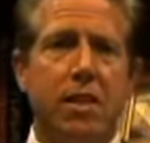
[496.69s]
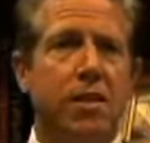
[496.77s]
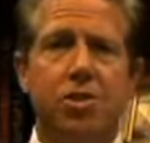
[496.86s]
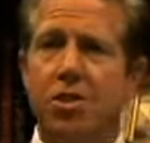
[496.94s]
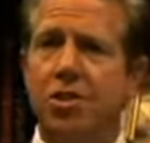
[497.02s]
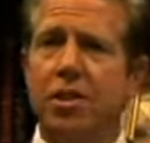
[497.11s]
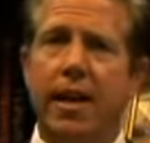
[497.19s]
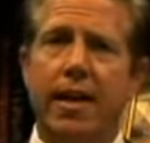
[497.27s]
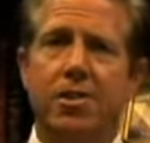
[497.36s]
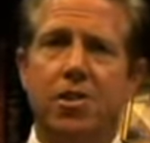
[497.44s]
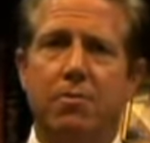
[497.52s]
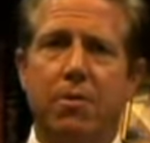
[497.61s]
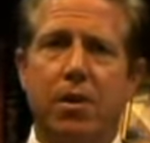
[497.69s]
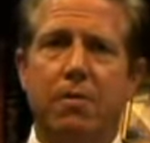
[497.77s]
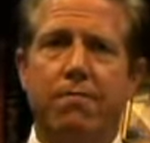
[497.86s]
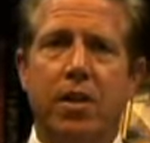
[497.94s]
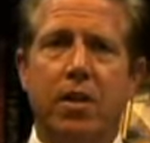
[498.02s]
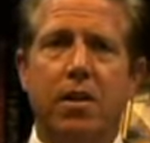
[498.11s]
it's just an estimate
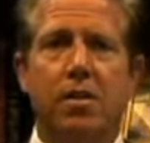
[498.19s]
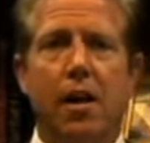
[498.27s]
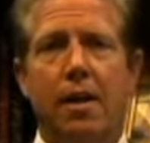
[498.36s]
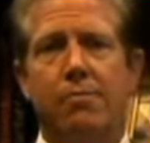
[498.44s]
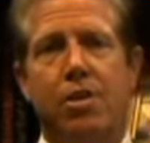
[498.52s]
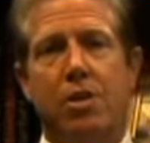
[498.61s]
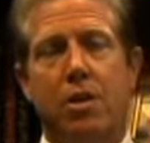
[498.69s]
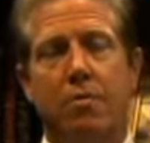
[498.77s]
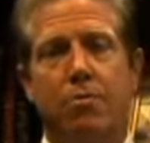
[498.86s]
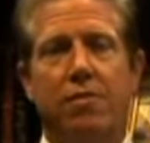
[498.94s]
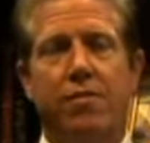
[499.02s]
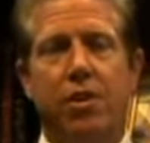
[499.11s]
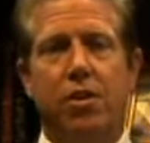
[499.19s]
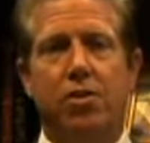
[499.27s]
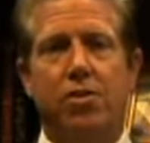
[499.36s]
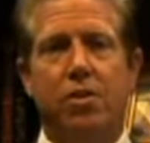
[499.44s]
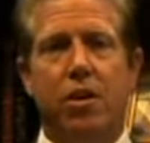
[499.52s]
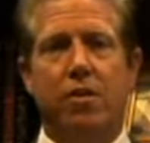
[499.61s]
times the number of
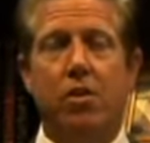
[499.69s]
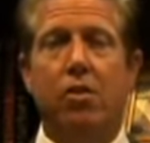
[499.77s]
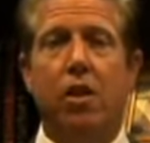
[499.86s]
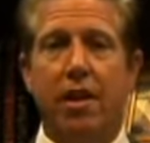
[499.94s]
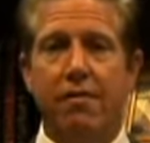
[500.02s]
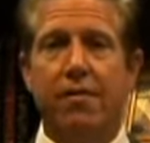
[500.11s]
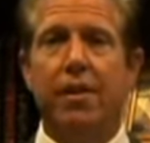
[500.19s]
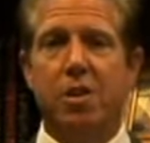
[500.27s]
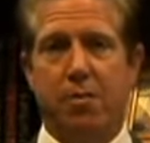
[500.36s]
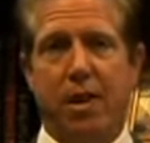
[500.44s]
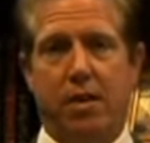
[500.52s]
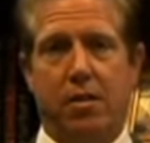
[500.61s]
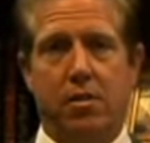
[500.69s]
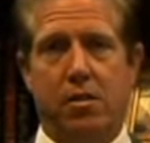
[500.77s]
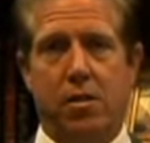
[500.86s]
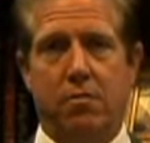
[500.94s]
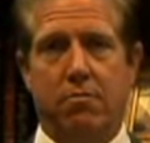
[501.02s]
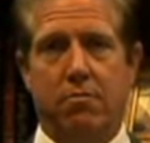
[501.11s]
years of your life expectancy.